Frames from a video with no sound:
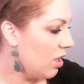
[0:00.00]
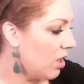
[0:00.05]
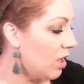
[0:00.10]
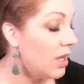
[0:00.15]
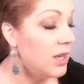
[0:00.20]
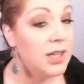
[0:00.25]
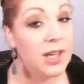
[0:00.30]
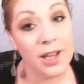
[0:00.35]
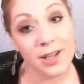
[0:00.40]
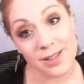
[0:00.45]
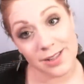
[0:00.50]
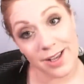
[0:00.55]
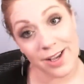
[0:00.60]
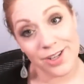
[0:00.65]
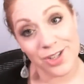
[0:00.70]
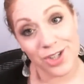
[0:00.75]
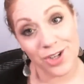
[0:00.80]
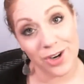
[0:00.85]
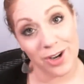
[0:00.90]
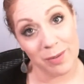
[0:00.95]
and yes,
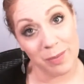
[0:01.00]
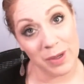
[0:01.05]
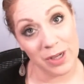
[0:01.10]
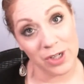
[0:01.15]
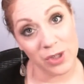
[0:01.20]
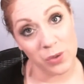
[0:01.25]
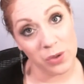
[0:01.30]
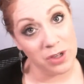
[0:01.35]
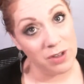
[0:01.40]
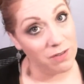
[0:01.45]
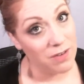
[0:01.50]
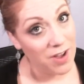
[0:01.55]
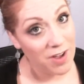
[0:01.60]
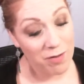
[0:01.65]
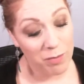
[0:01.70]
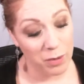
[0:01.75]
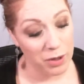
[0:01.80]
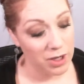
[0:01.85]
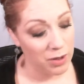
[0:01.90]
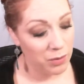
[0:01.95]
last year I paid
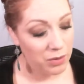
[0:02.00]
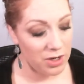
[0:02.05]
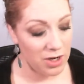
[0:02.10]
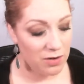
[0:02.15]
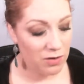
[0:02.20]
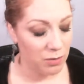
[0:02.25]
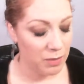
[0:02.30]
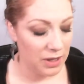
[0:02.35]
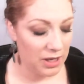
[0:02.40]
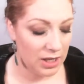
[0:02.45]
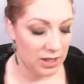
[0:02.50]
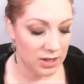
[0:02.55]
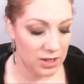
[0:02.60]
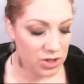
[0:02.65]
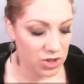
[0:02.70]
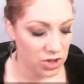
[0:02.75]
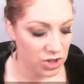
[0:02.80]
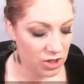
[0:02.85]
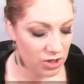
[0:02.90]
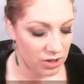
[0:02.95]
25 but I would never pay it
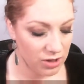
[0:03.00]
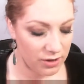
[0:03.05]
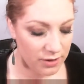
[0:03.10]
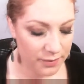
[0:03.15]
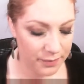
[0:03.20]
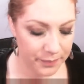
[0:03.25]
this year.